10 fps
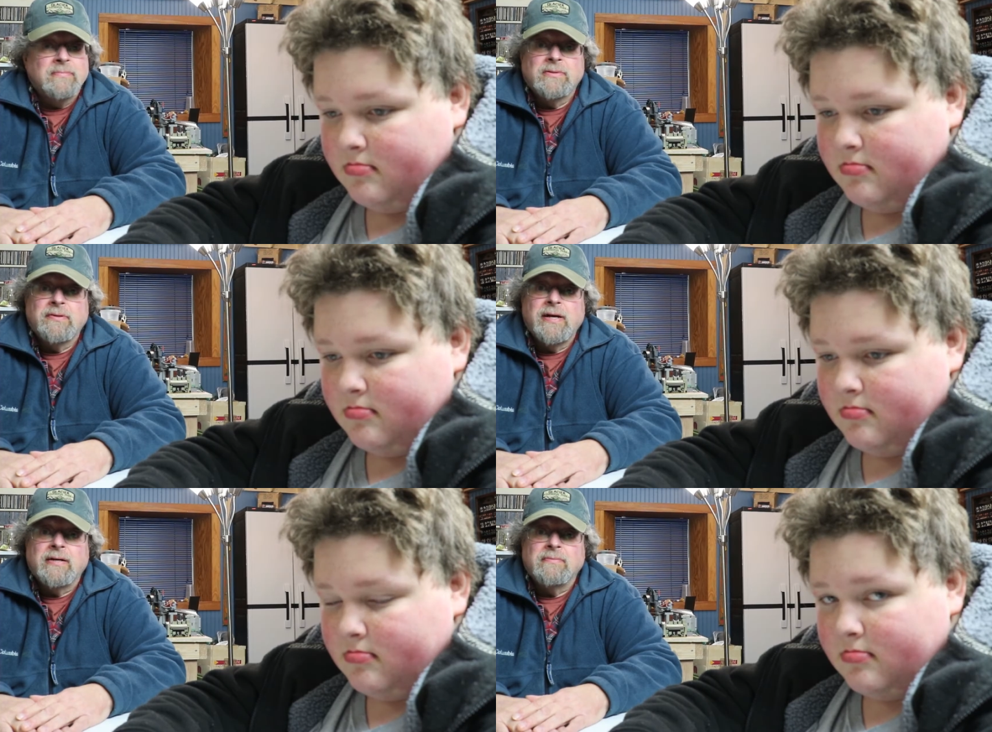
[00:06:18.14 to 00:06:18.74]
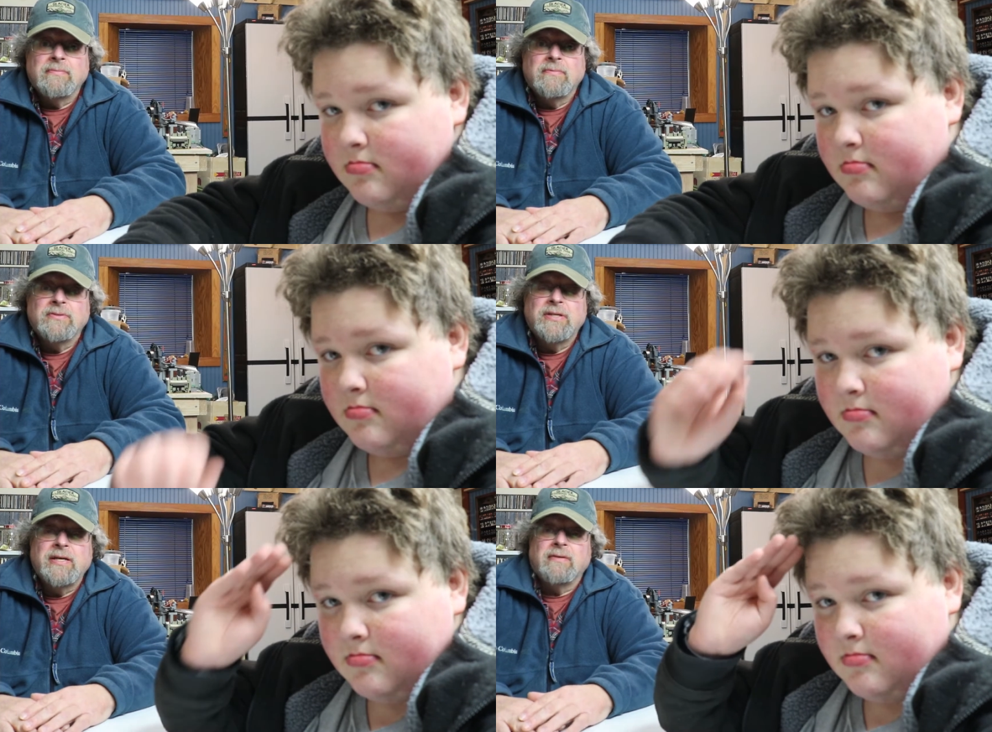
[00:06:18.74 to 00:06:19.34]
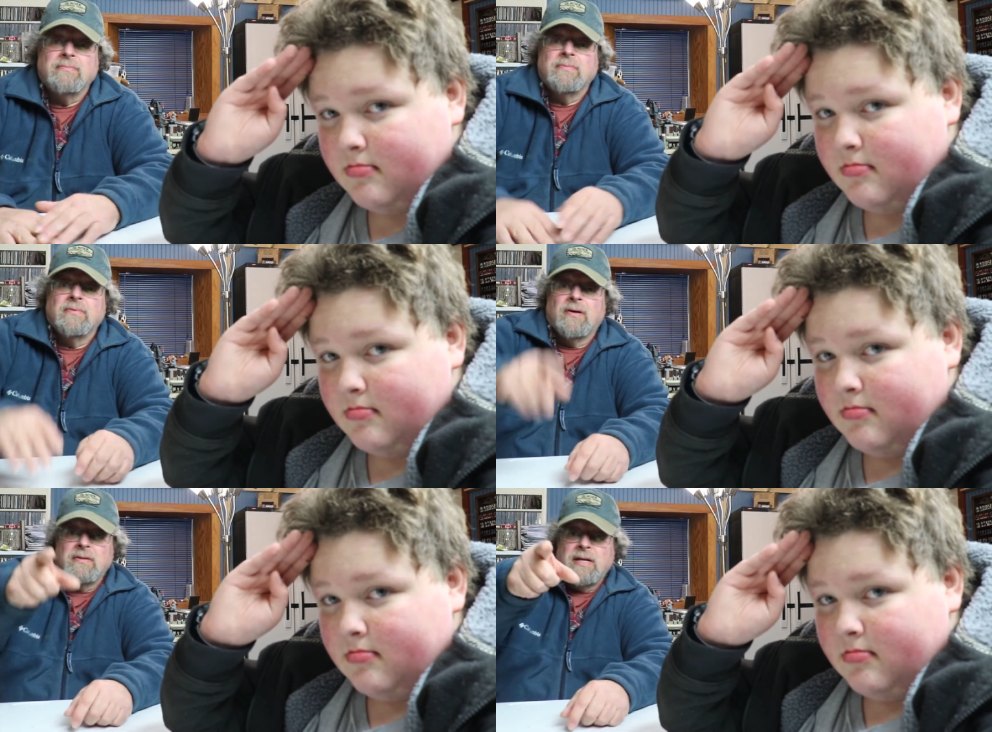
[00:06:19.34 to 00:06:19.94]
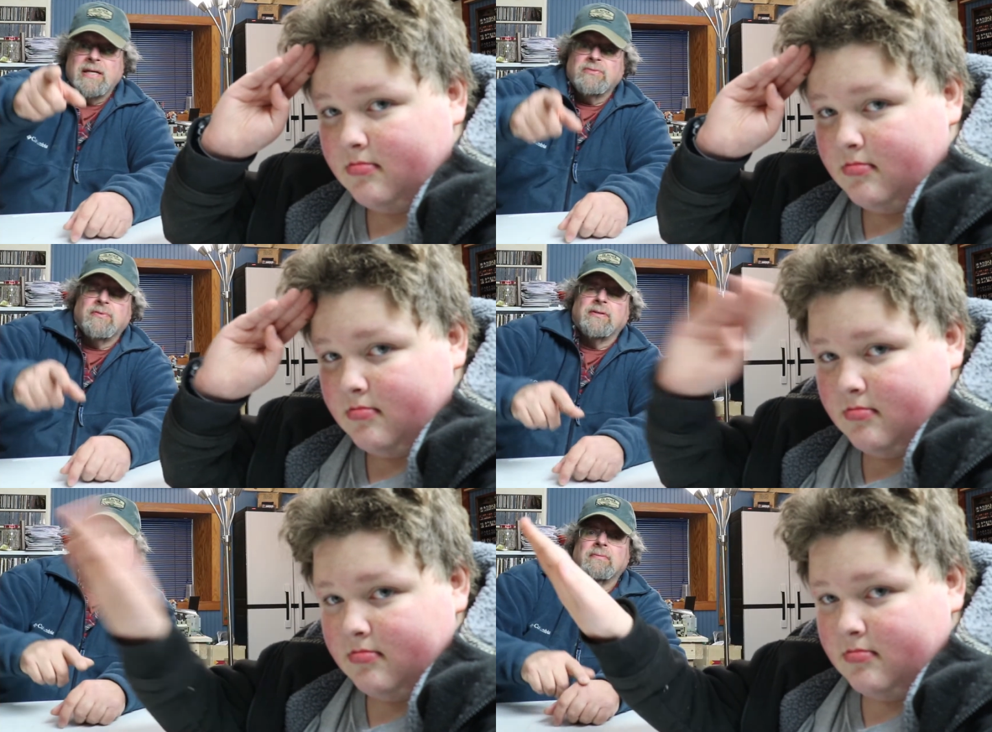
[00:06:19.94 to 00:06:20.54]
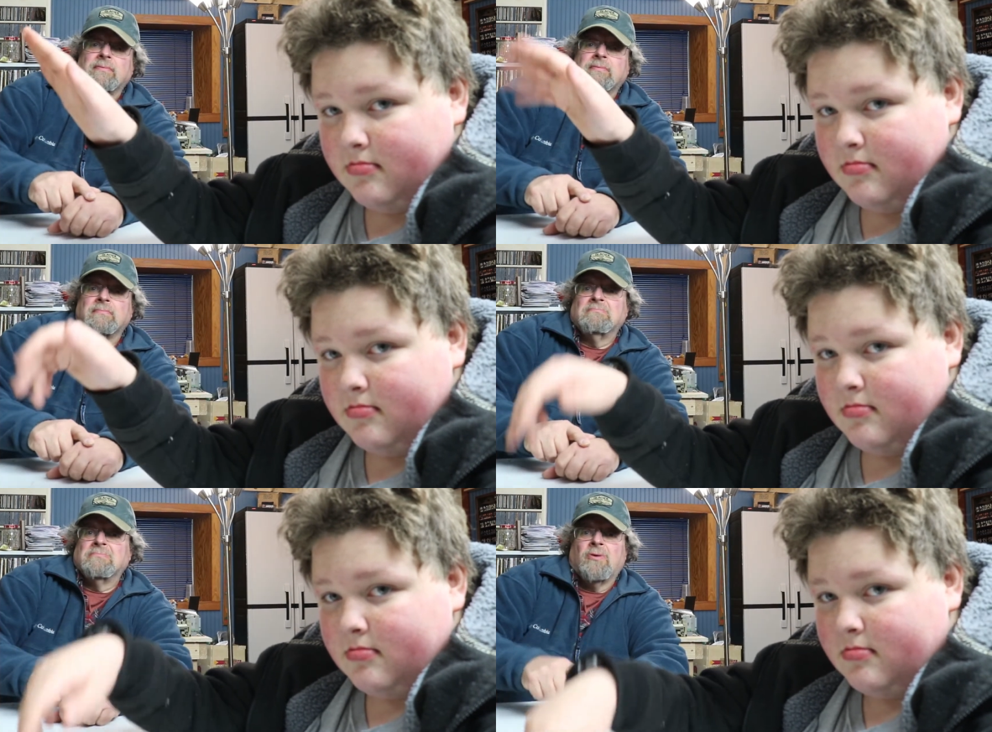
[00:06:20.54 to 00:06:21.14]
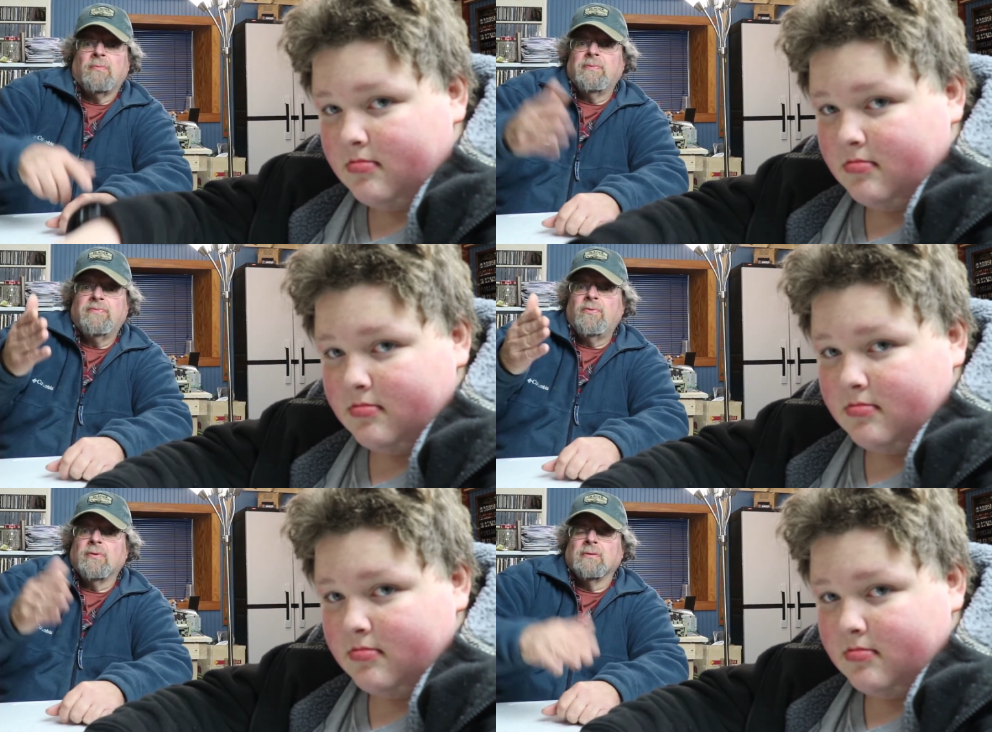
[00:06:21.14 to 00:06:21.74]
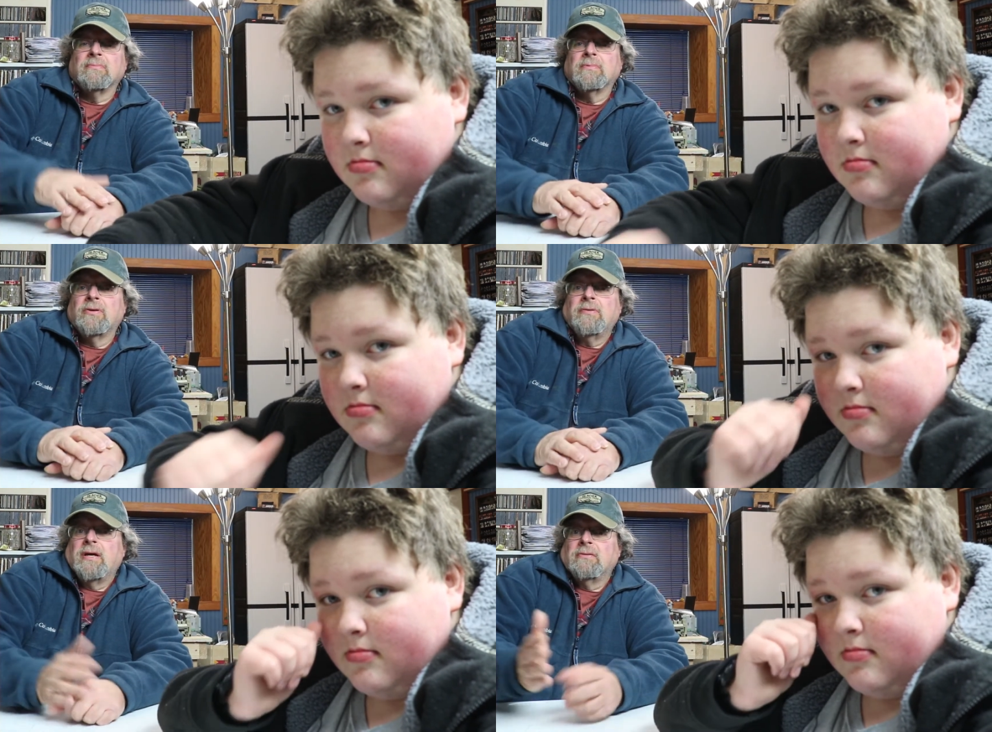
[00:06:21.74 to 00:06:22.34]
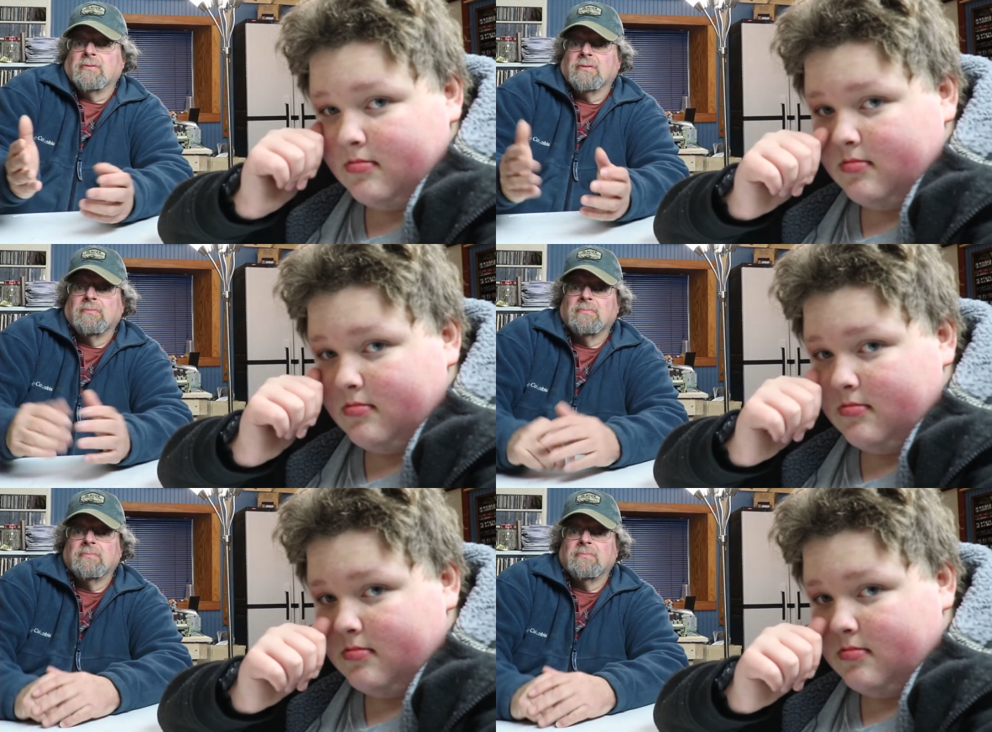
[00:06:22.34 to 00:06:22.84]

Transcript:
Speaker 1: So there, we'll see you on the next one. Or before, who knows?